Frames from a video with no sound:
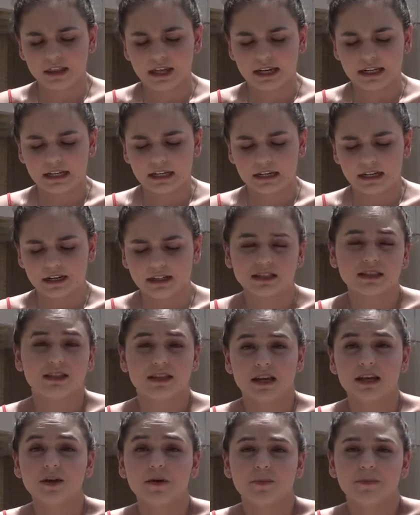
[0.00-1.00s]
that
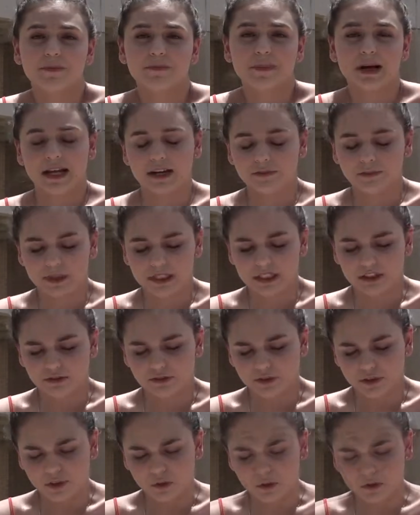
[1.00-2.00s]
it might have been
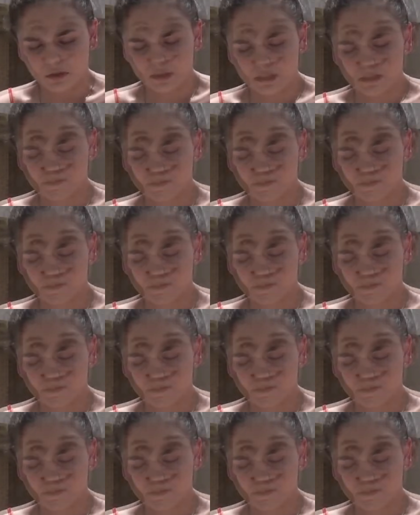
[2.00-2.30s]
difficult.